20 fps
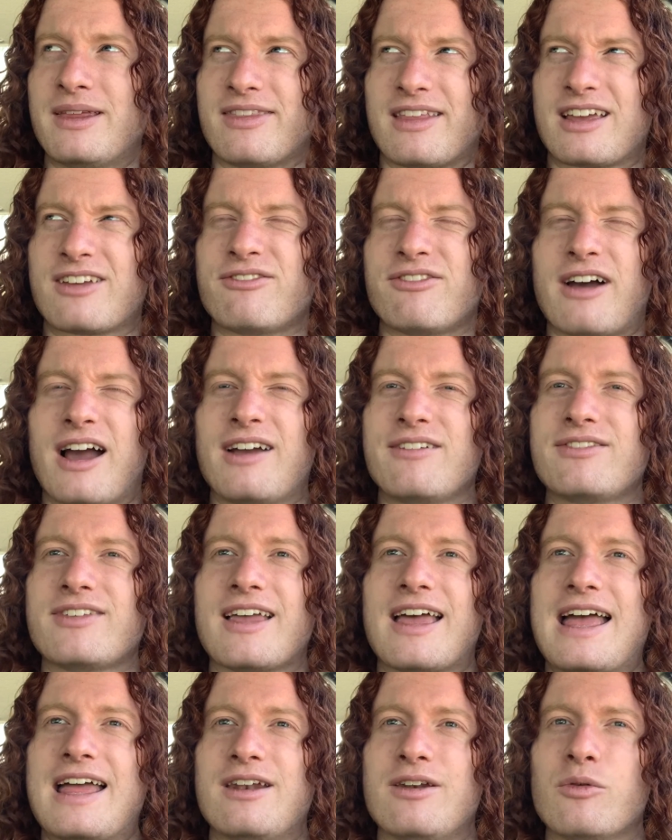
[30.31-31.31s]
like
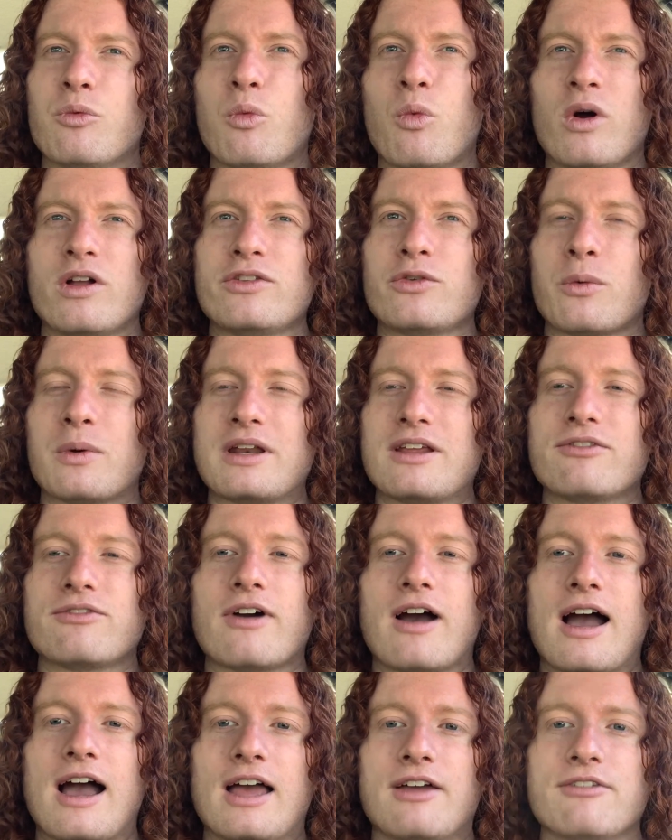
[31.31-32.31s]
5'10",
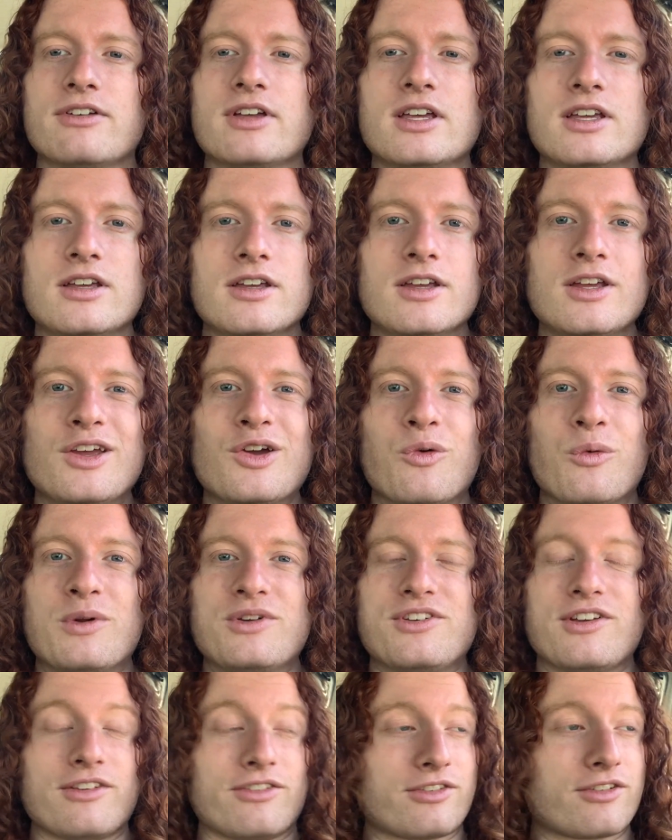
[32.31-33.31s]
125,
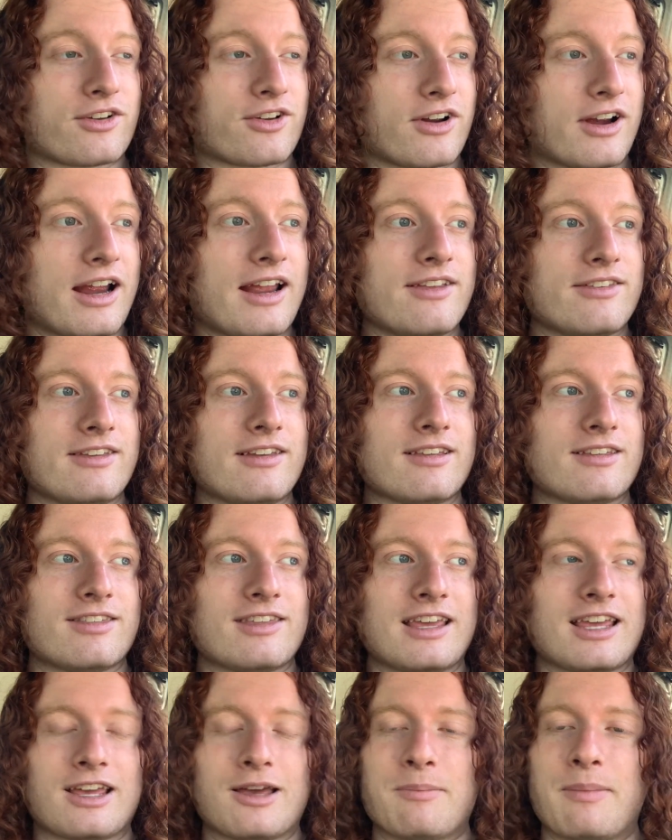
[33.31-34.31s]
which is crazy to
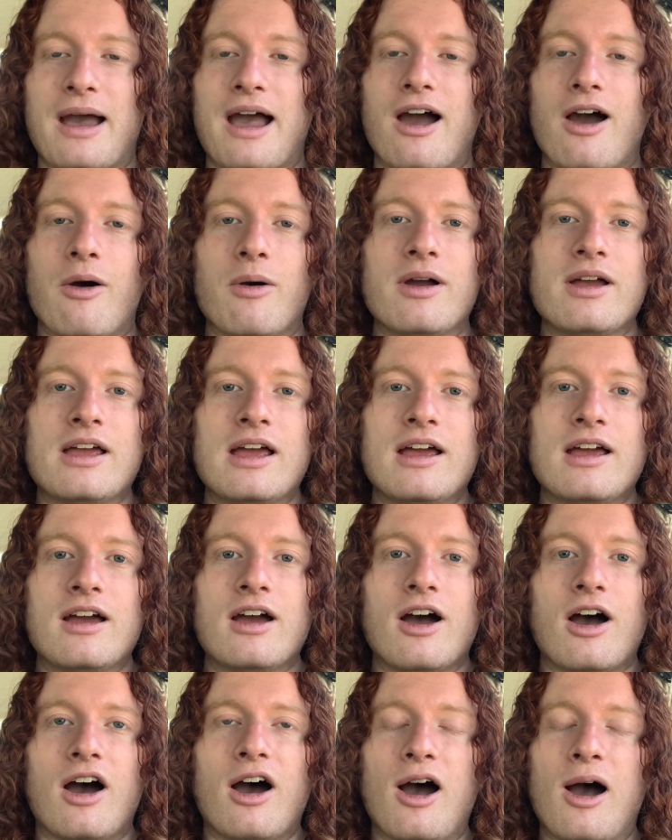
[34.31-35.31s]
think about.
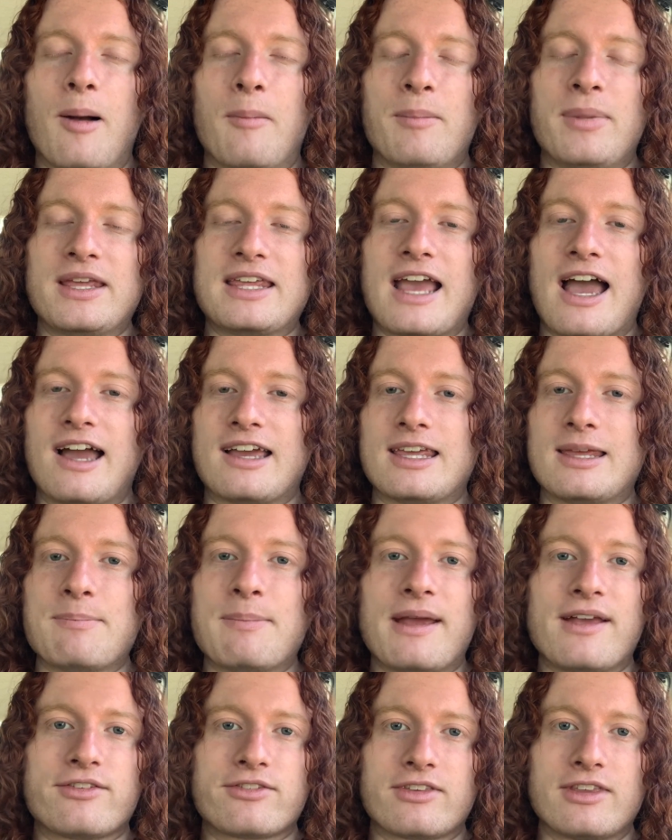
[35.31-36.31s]
But yeah, he
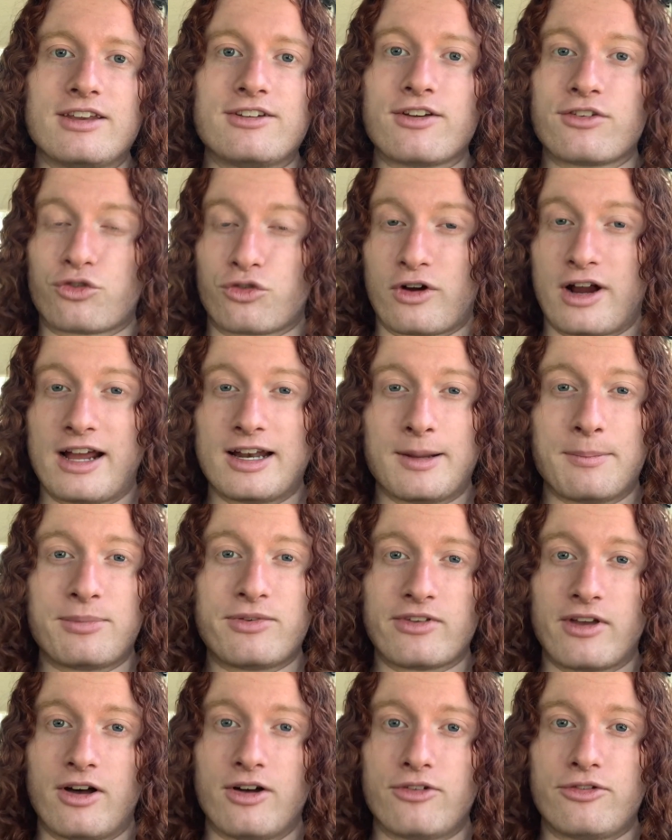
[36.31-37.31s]
basically just ran
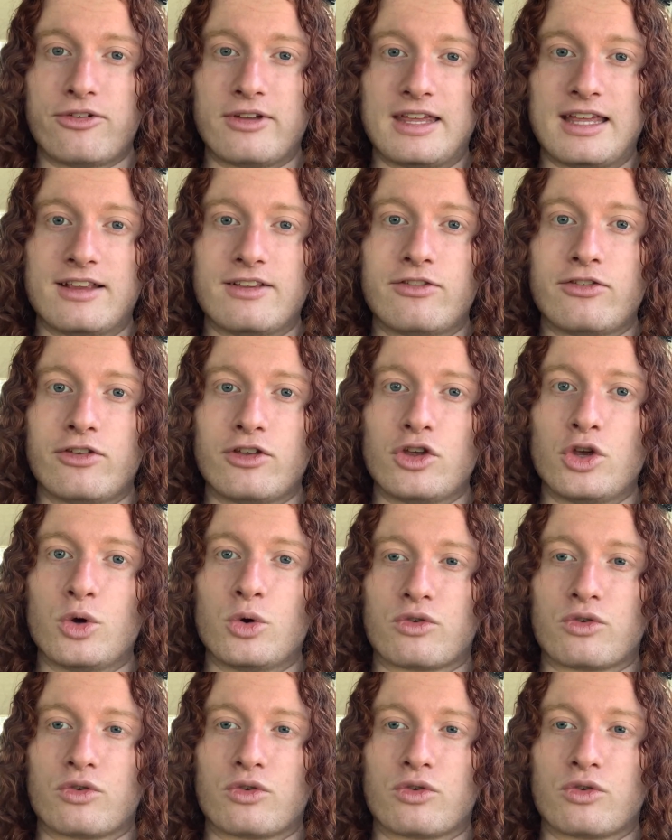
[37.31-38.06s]
himself into